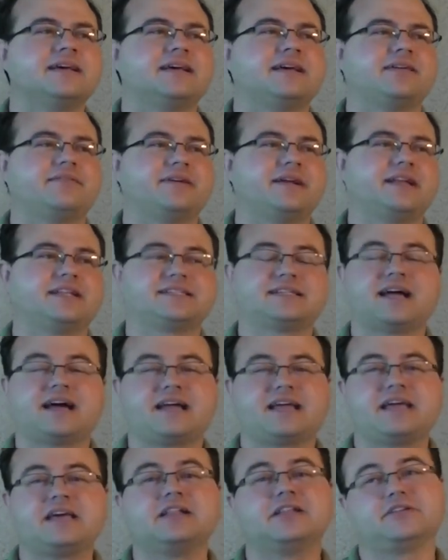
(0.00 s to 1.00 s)
I mean, it's not
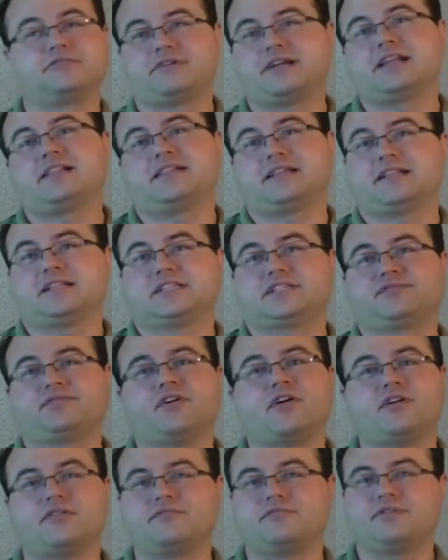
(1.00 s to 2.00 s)
Hillary Clinton's
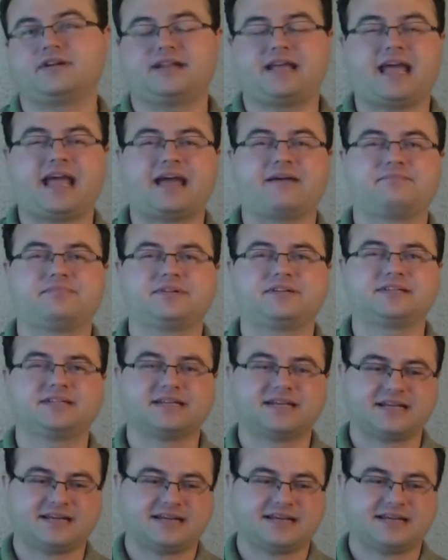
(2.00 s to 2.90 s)
fault what happened.